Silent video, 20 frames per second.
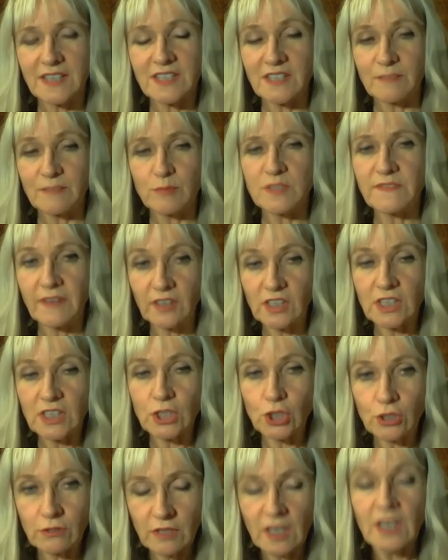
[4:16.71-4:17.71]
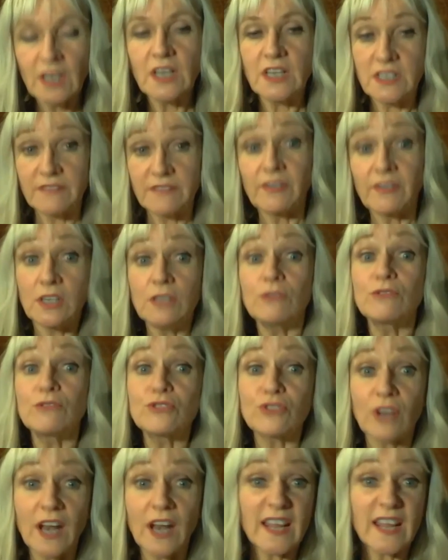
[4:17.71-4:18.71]
He was he had a very
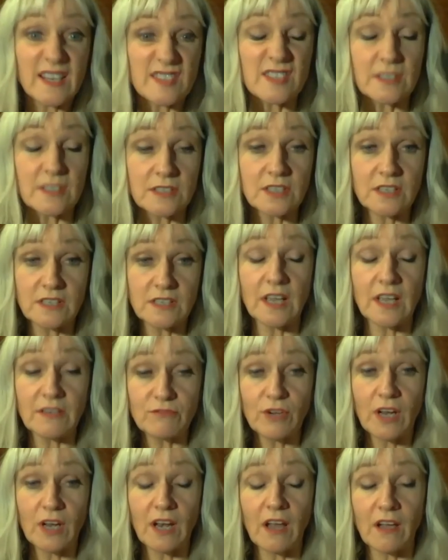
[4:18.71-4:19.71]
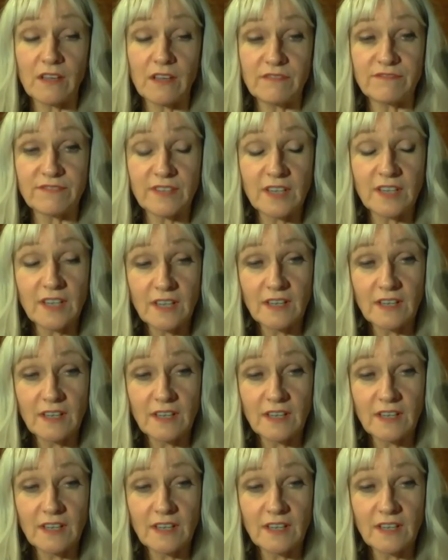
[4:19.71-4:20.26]
neutral accent in real life.